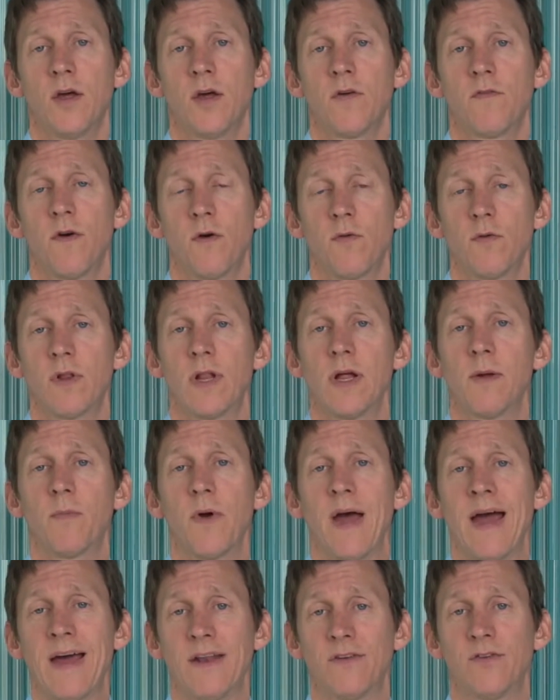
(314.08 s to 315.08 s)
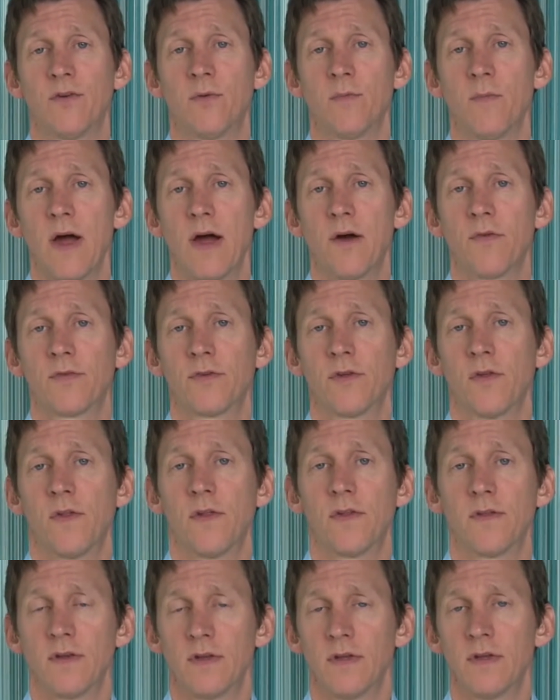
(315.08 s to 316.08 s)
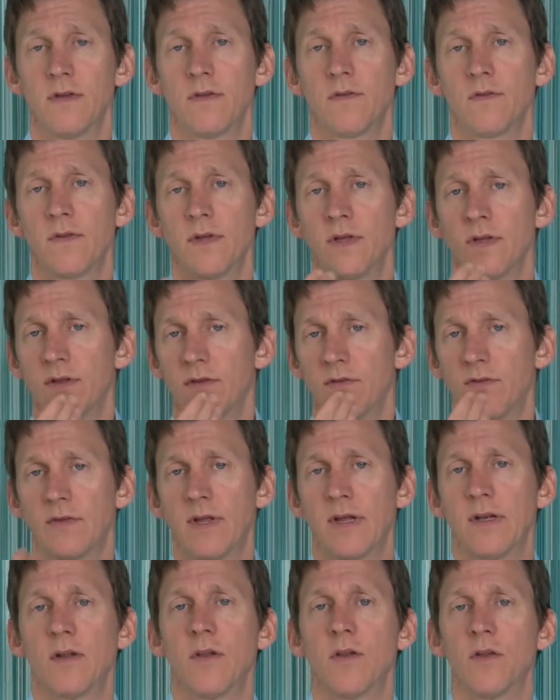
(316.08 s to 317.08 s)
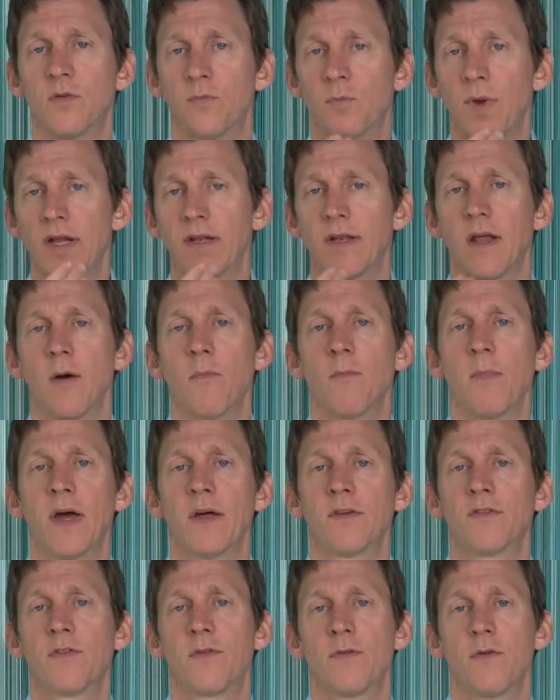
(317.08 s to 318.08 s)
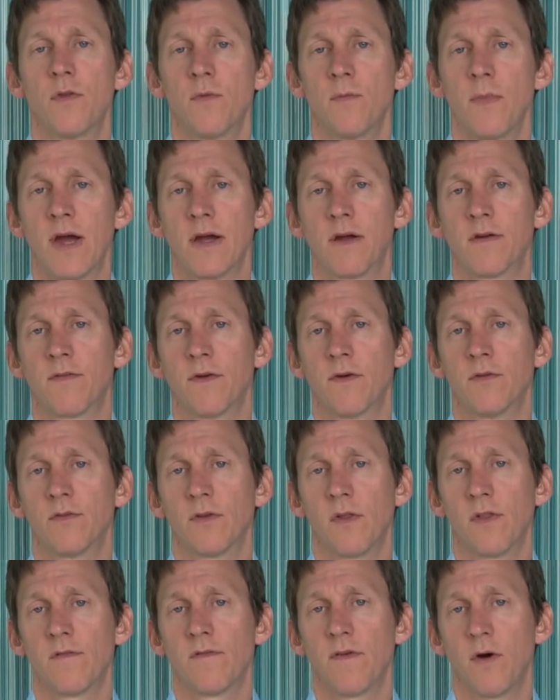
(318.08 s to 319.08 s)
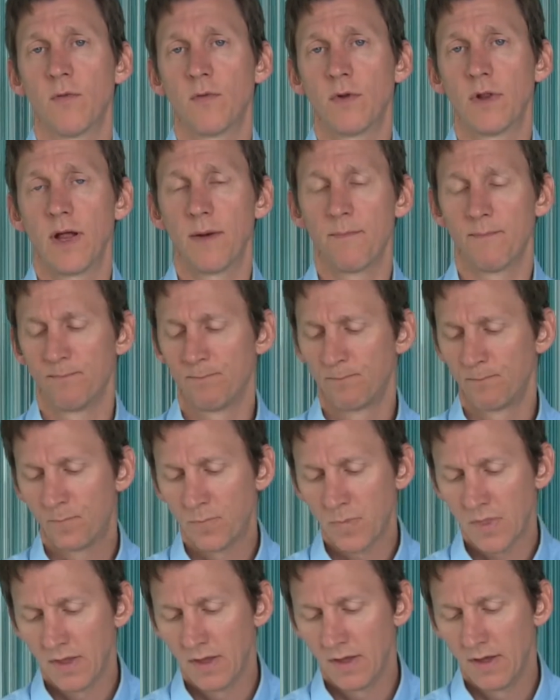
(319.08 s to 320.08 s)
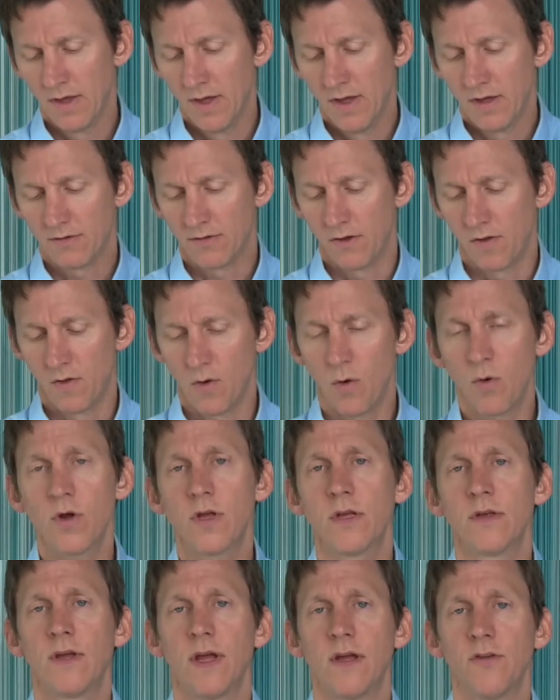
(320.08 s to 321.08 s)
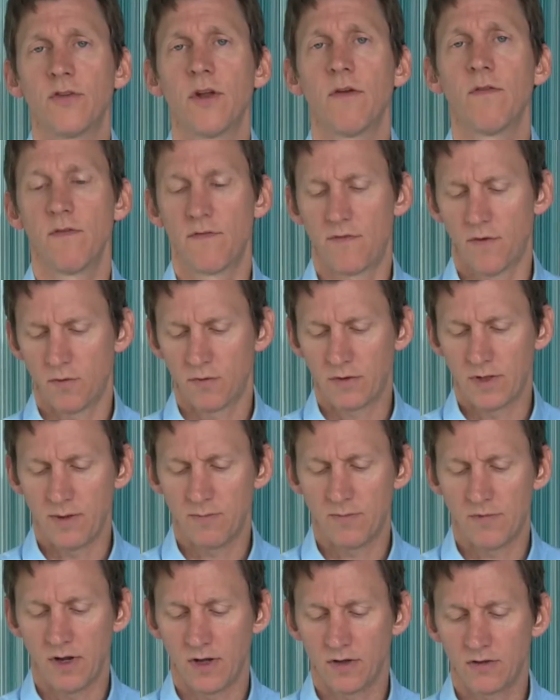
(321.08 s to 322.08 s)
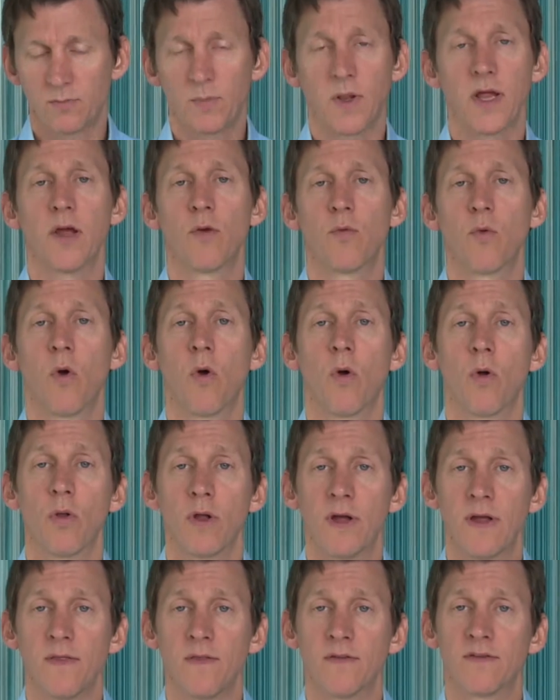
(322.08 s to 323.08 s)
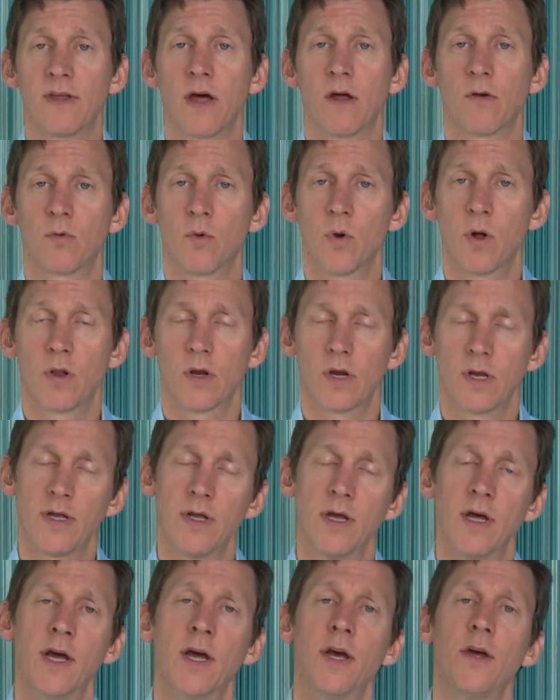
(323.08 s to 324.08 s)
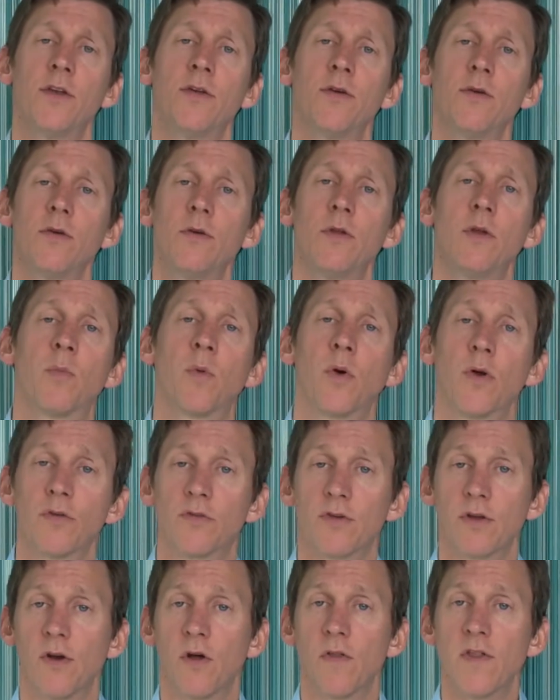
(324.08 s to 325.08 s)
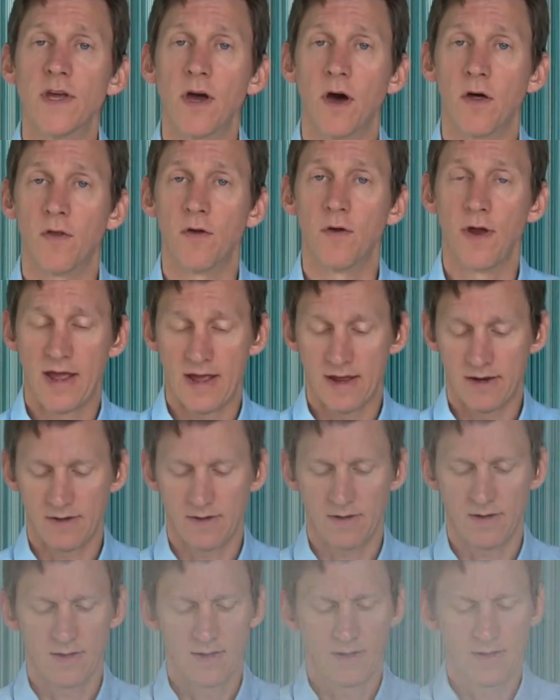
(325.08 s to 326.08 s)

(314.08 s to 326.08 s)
phone clip at your mouth so that the signal is picked up best through the microphones on the phone clip. So the orientation of the phone clip does play a role in the sound quality to the person on the other end